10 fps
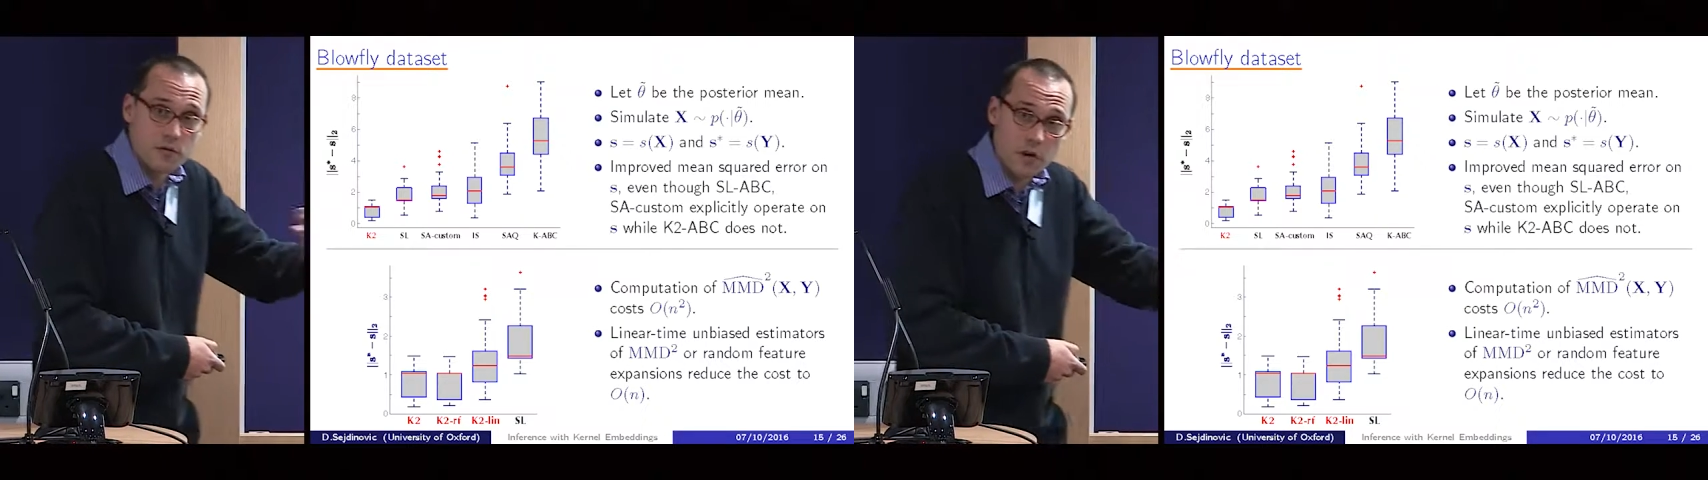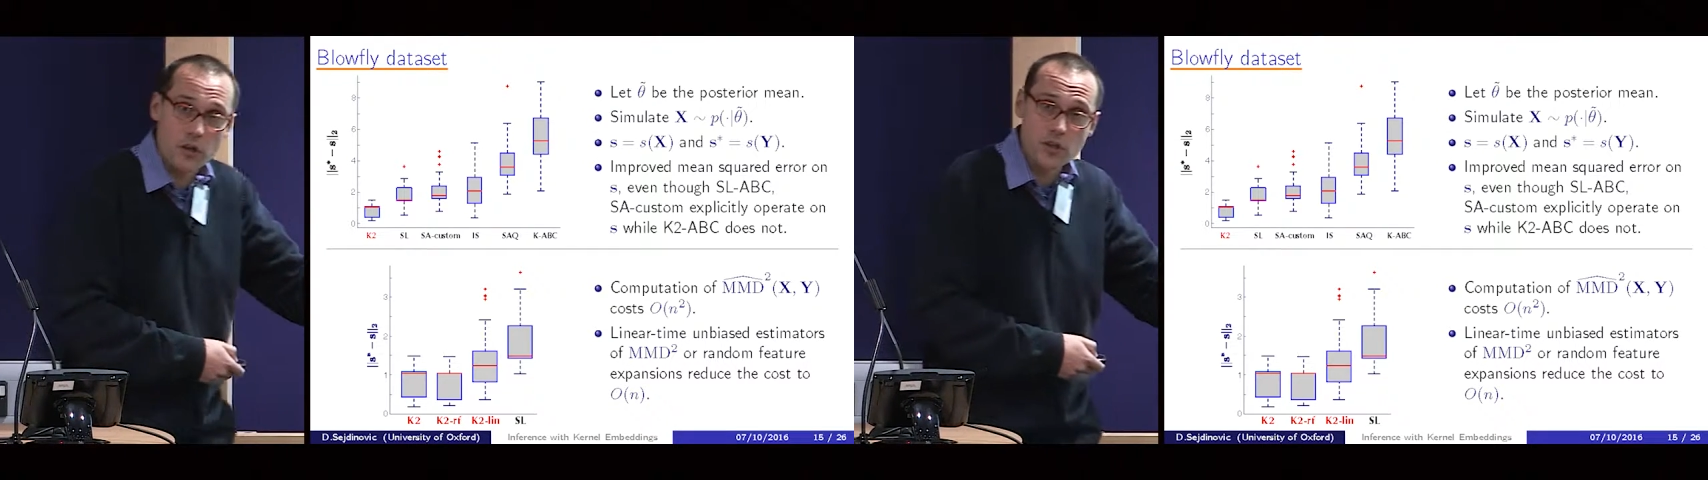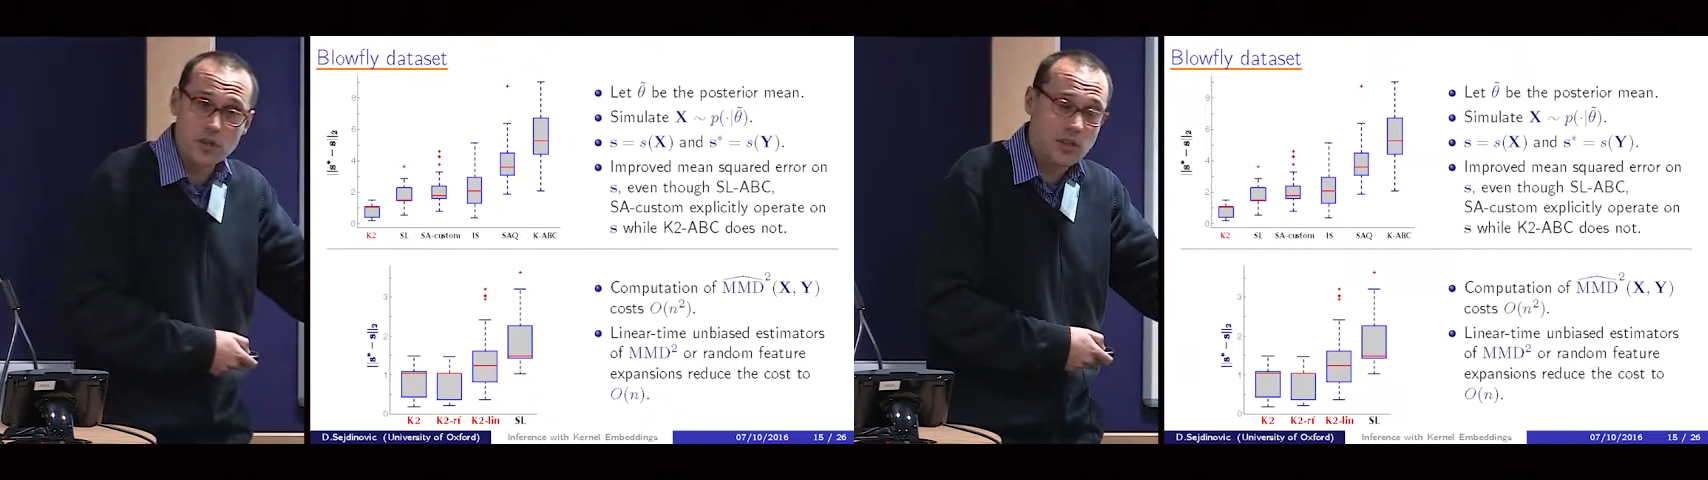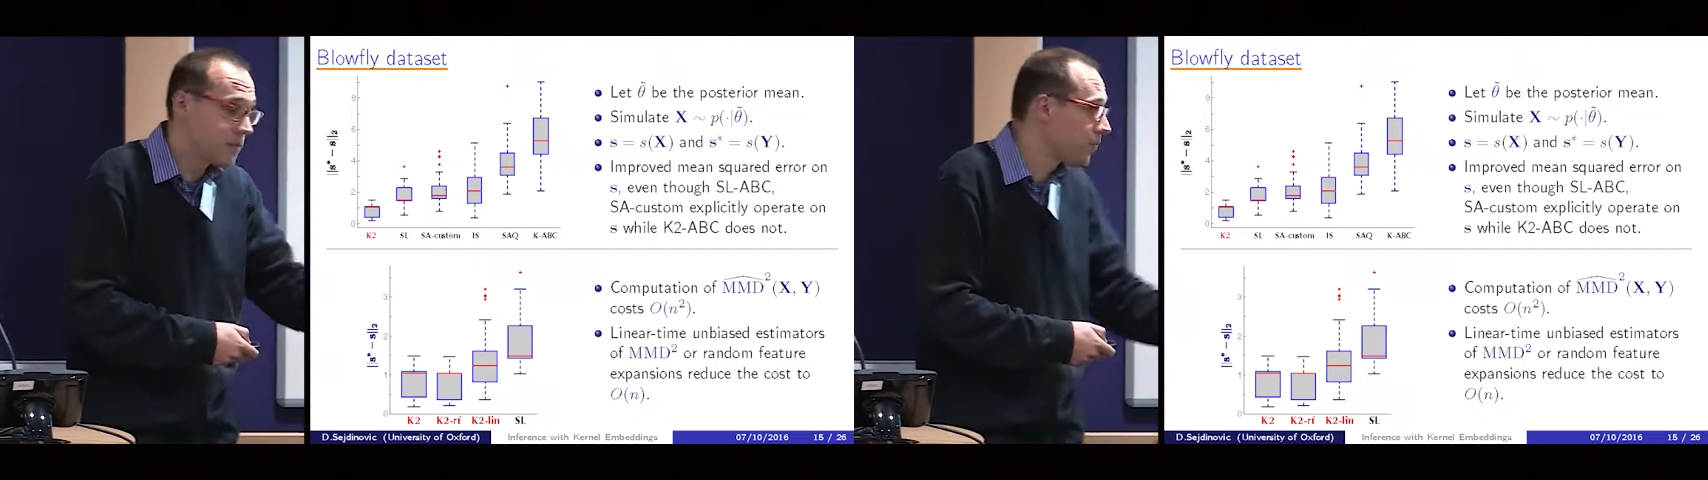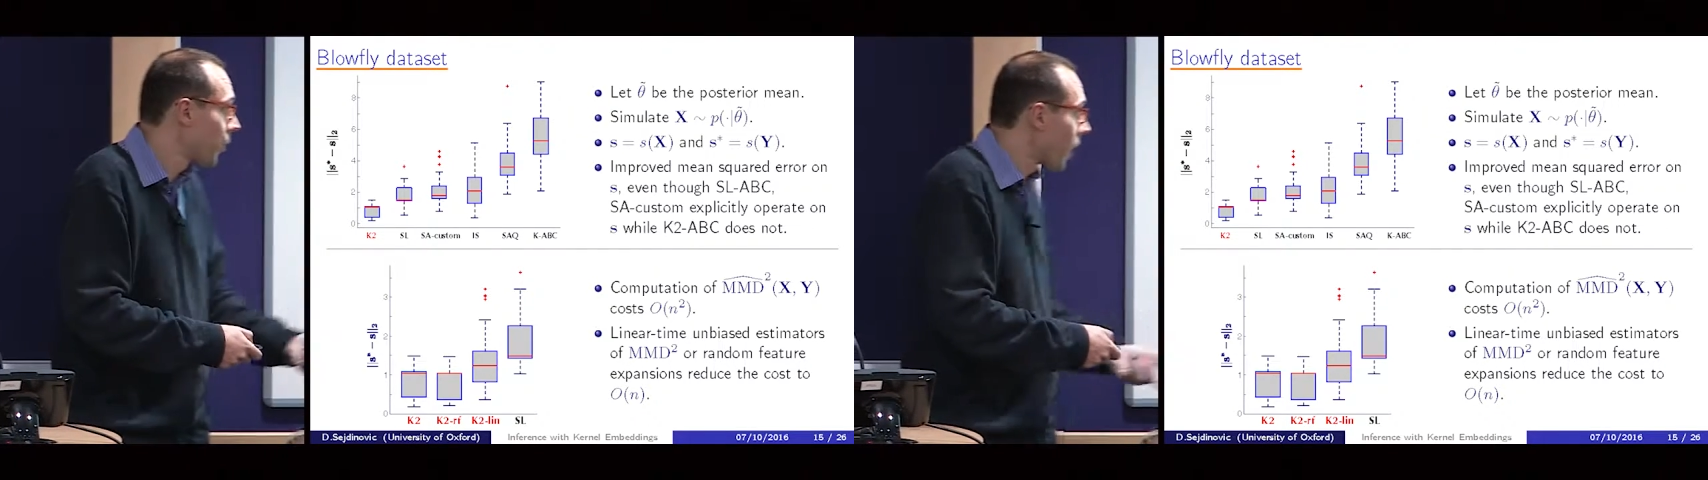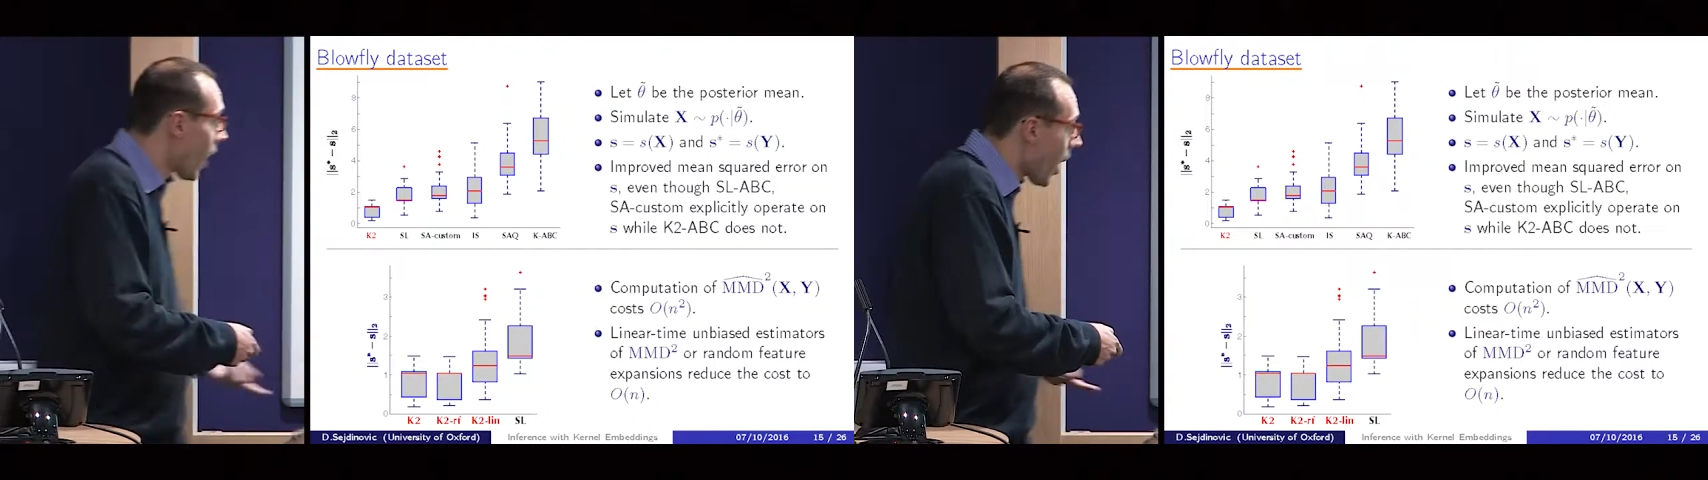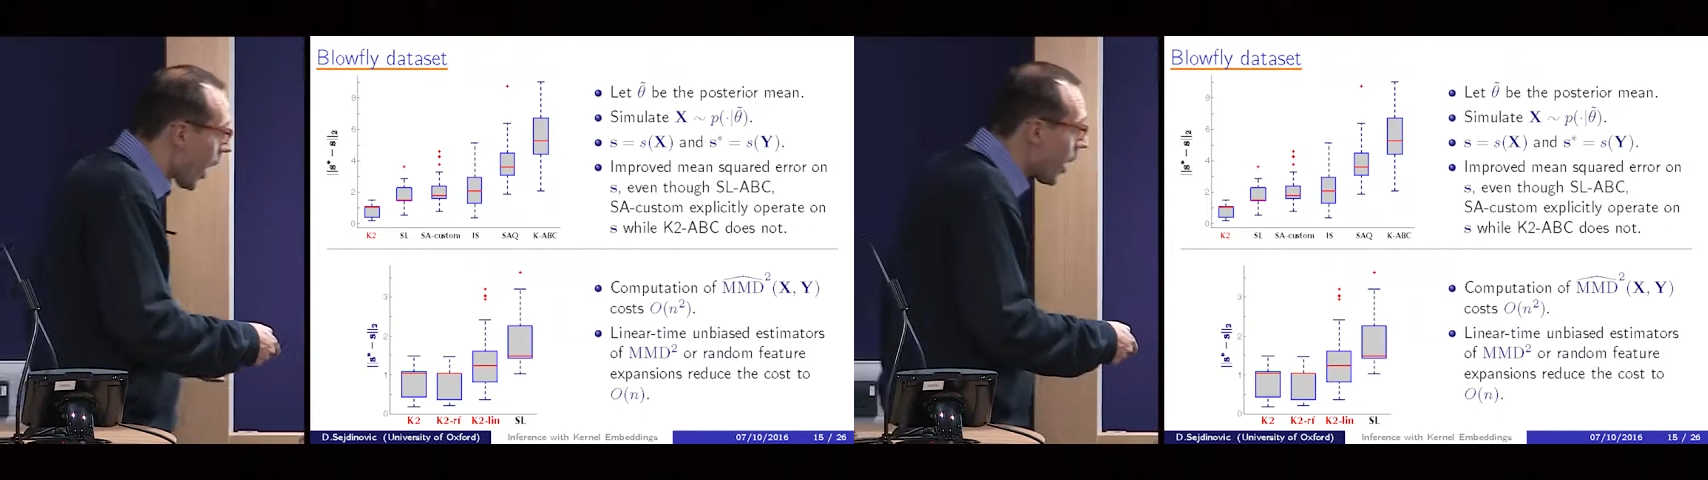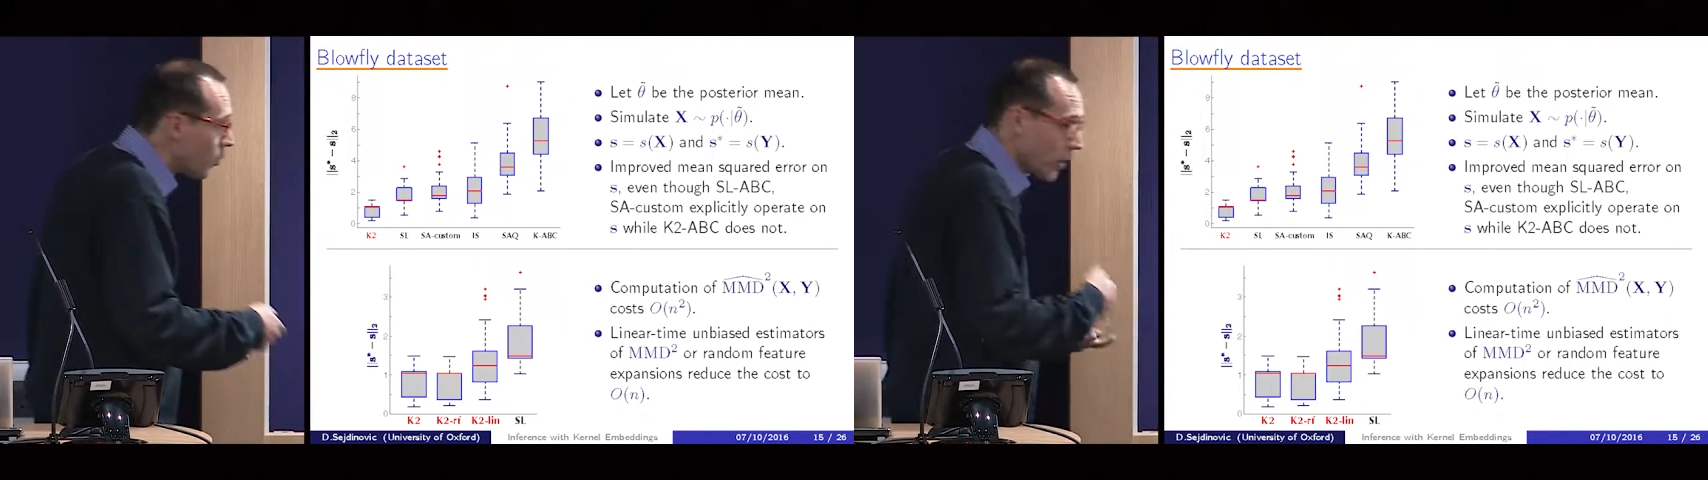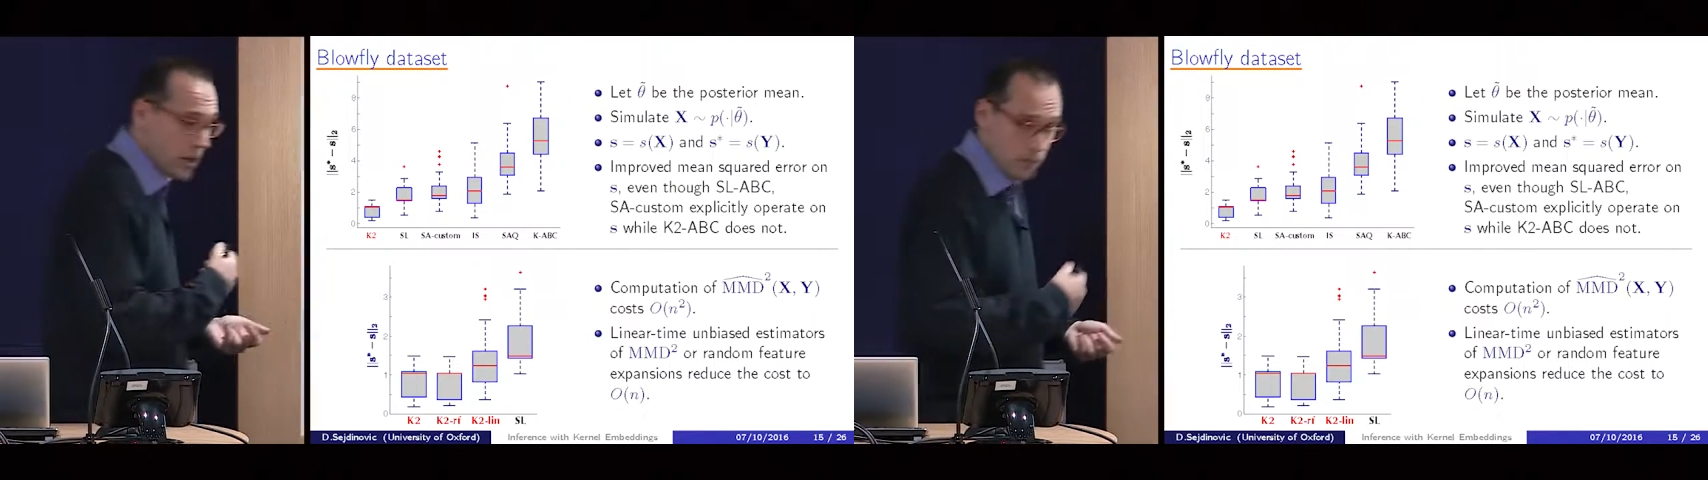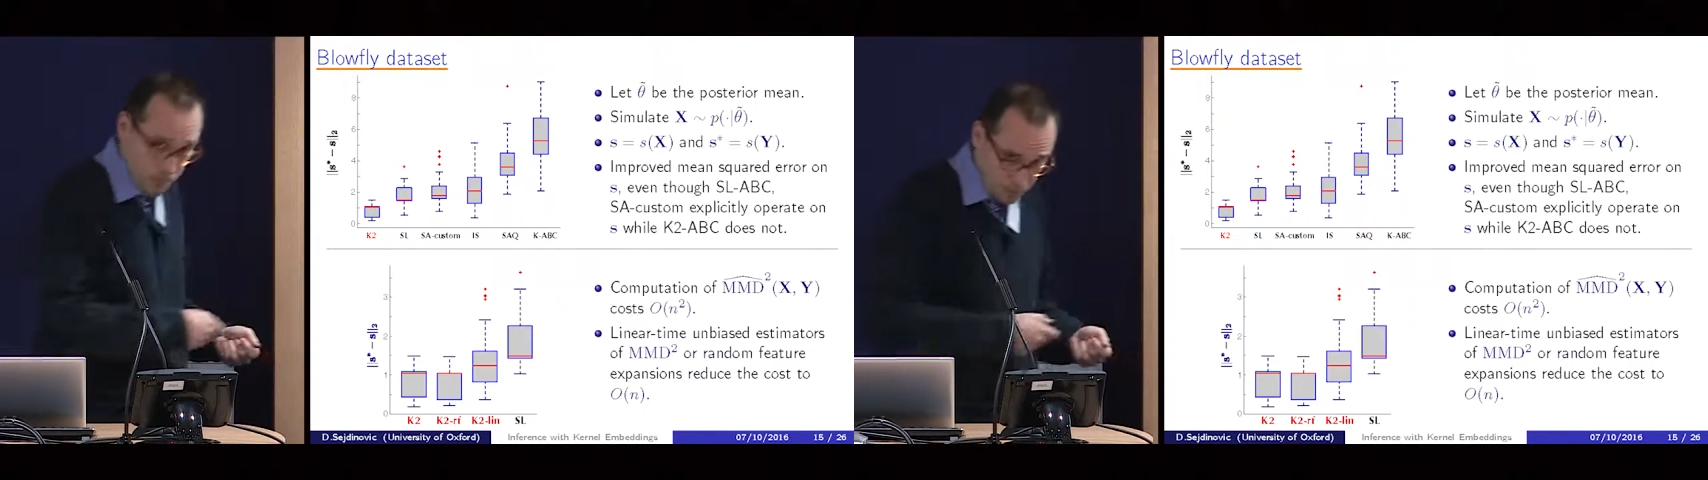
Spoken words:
functions, and we